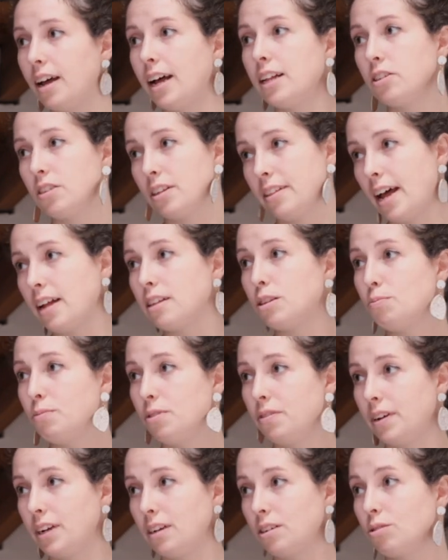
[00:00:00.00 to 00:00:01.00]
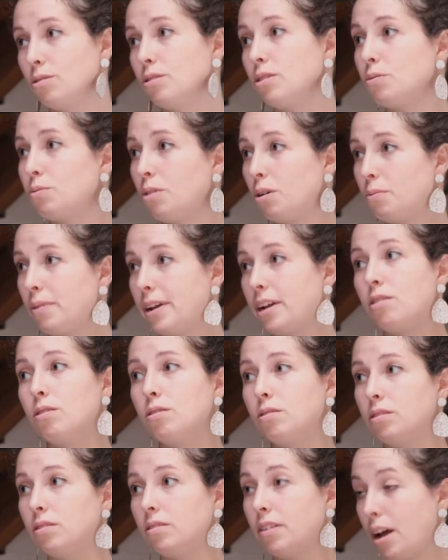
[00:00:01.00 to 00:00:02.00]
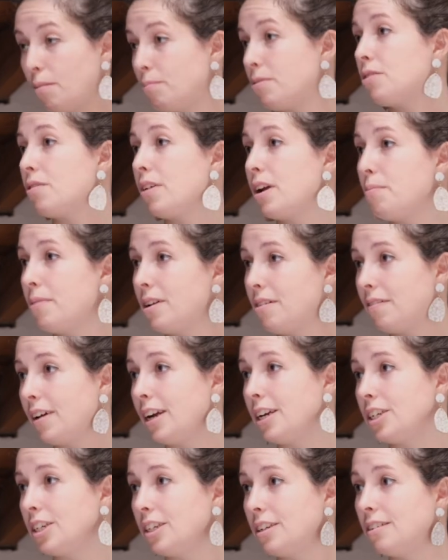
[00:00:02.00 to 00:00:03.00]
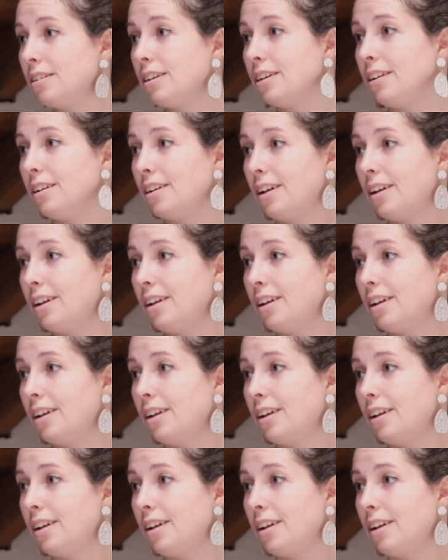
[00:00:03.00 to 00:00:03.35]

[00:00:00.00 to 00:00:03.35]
And so that's moving towards what we call upstream innovation.